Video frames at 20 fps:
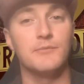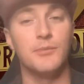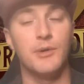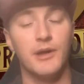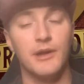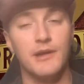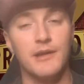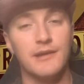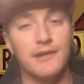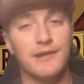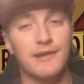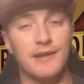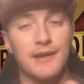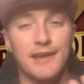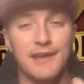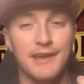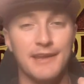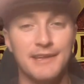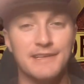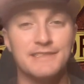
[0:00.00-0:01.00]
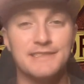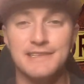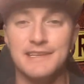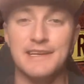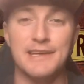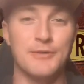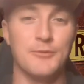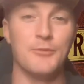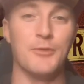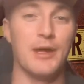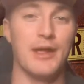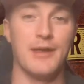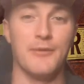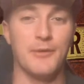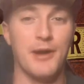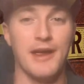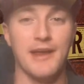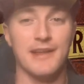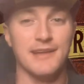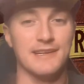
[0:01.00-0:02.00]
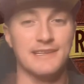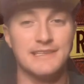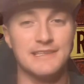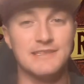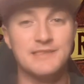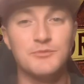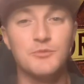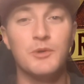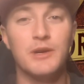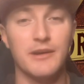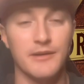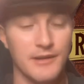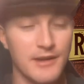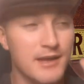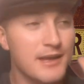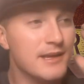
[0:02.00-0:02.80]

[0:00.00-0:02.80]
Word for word: but it is in a way, right? it's weird.